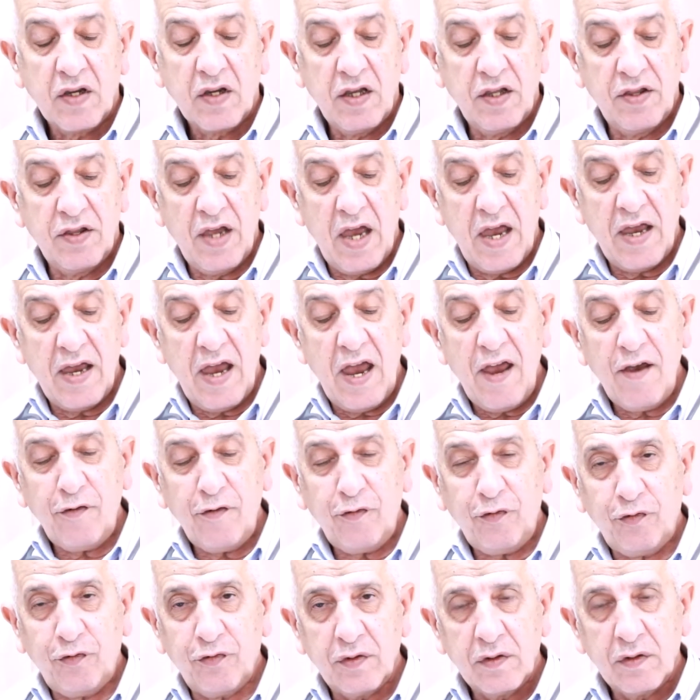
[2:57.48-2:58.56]
The
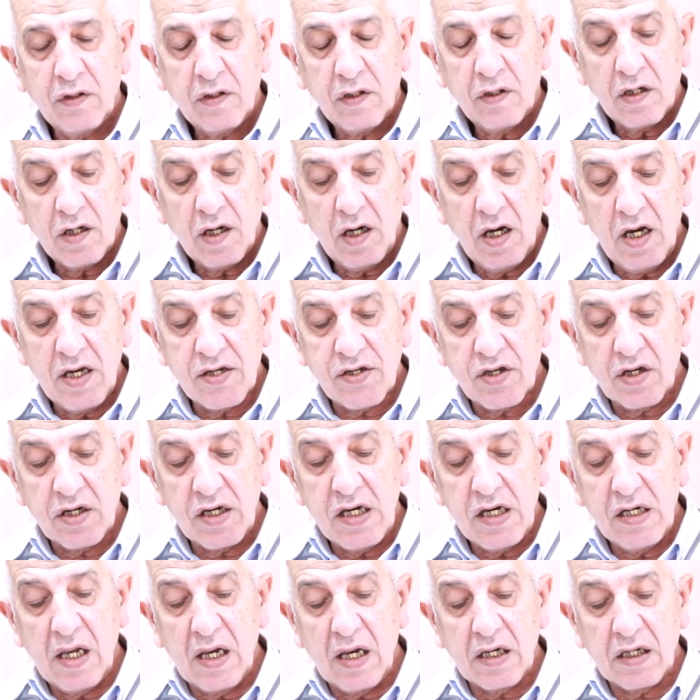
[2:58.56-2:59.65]
F is
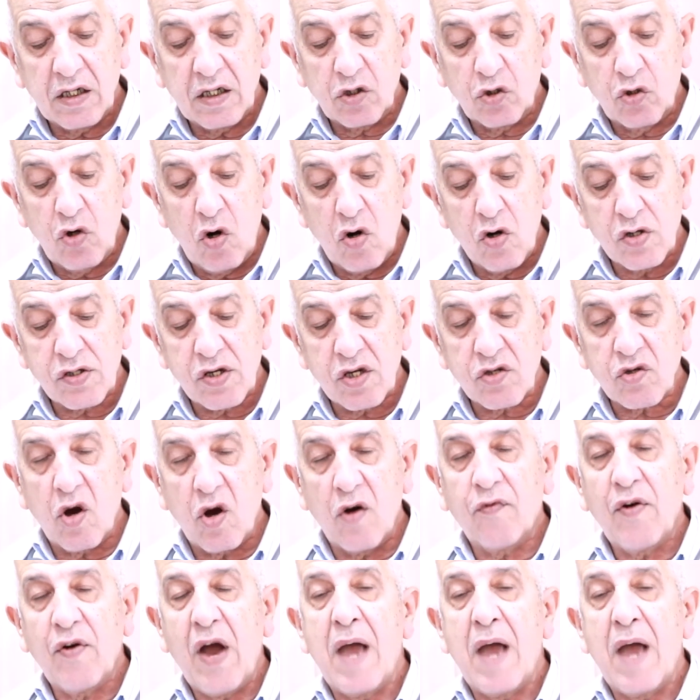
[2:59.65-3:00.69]
renal causes of